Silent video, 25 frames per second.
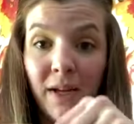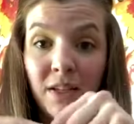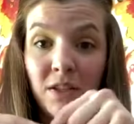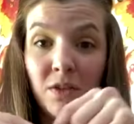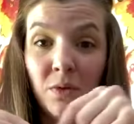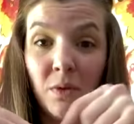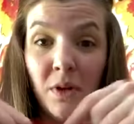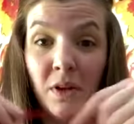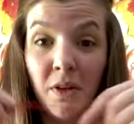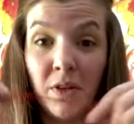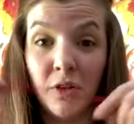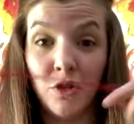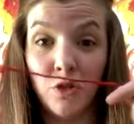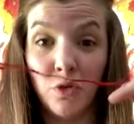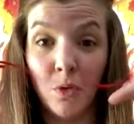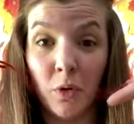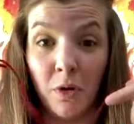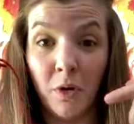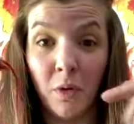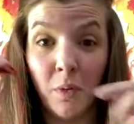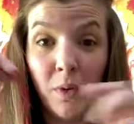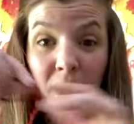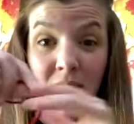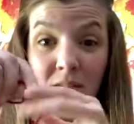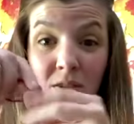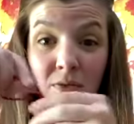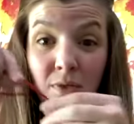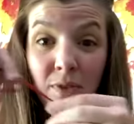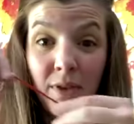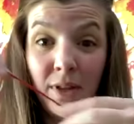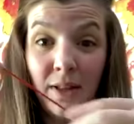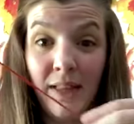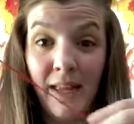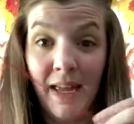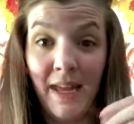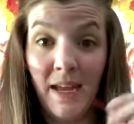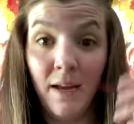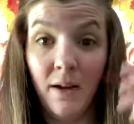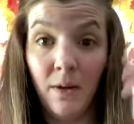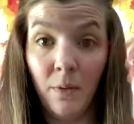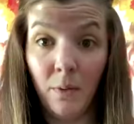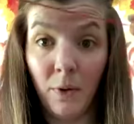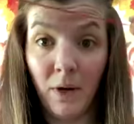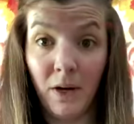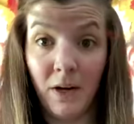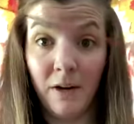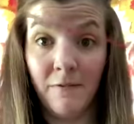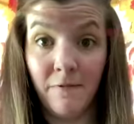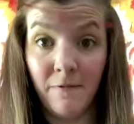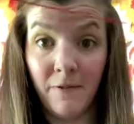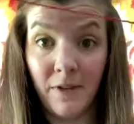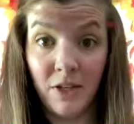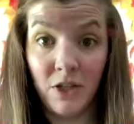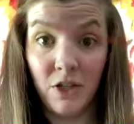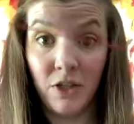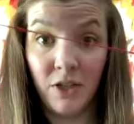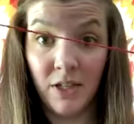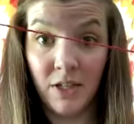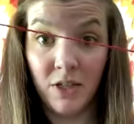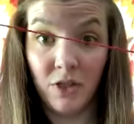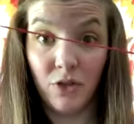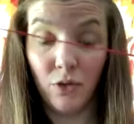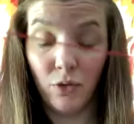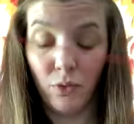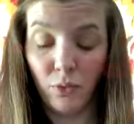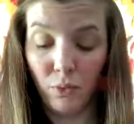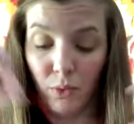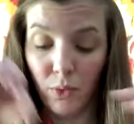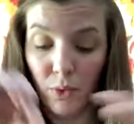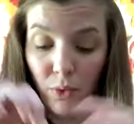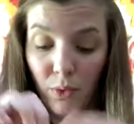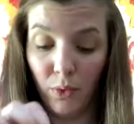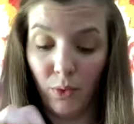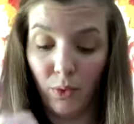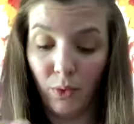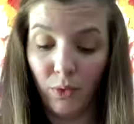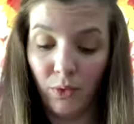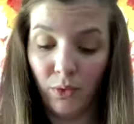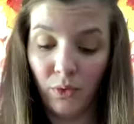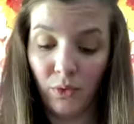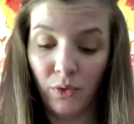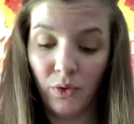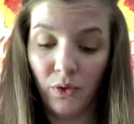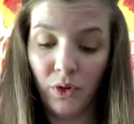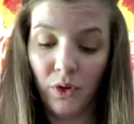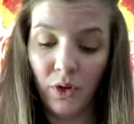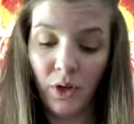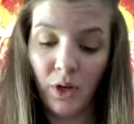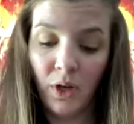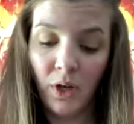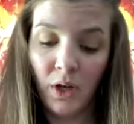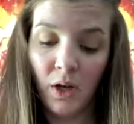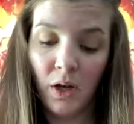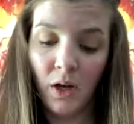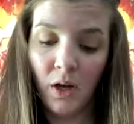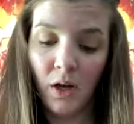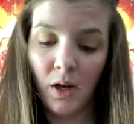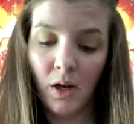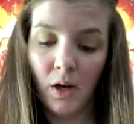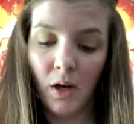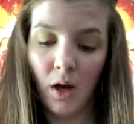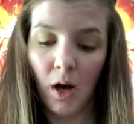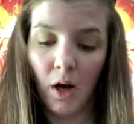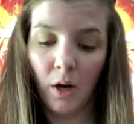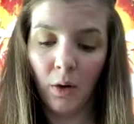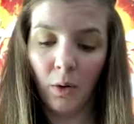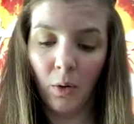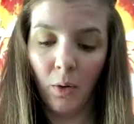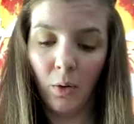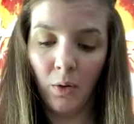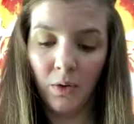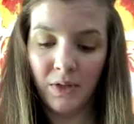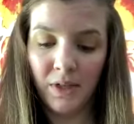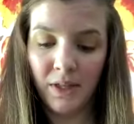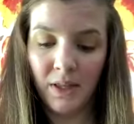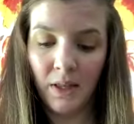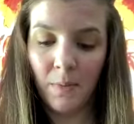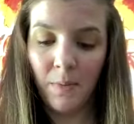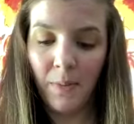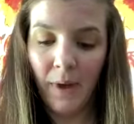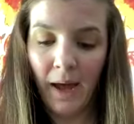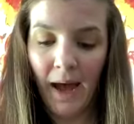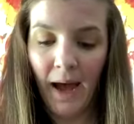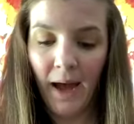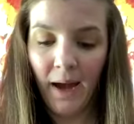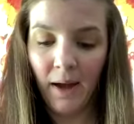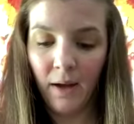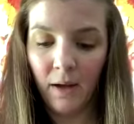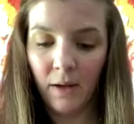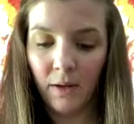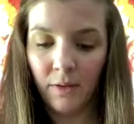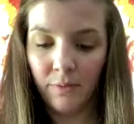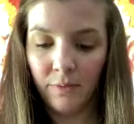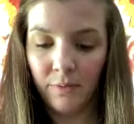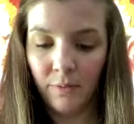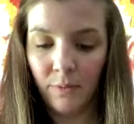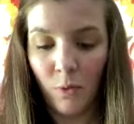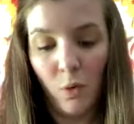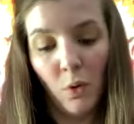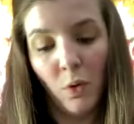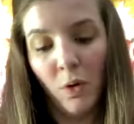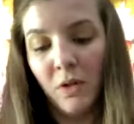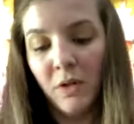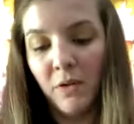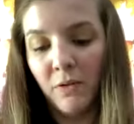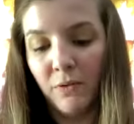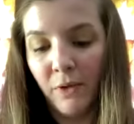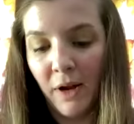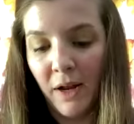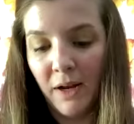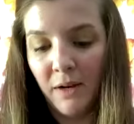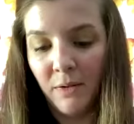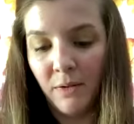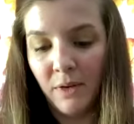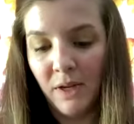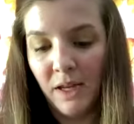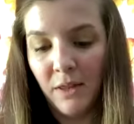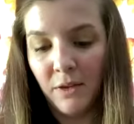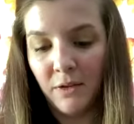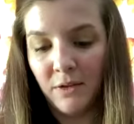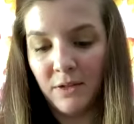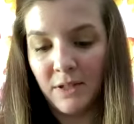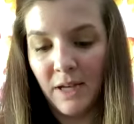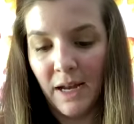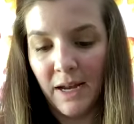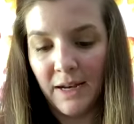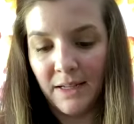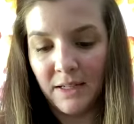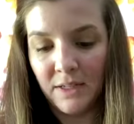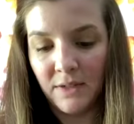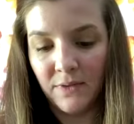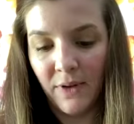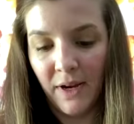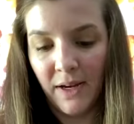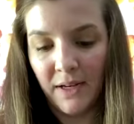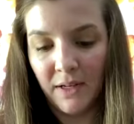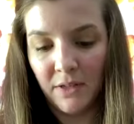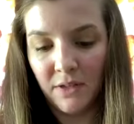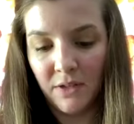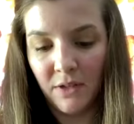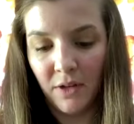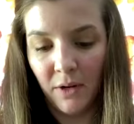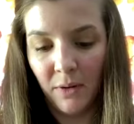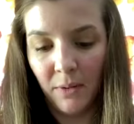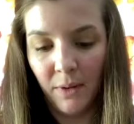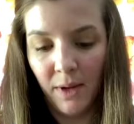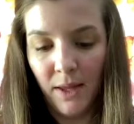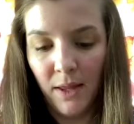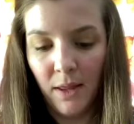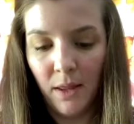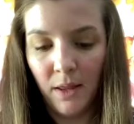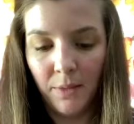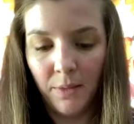So one of the shorter ones for the leg. We're gonna fish this through our holes at the back or the front. Either side is fine to start with.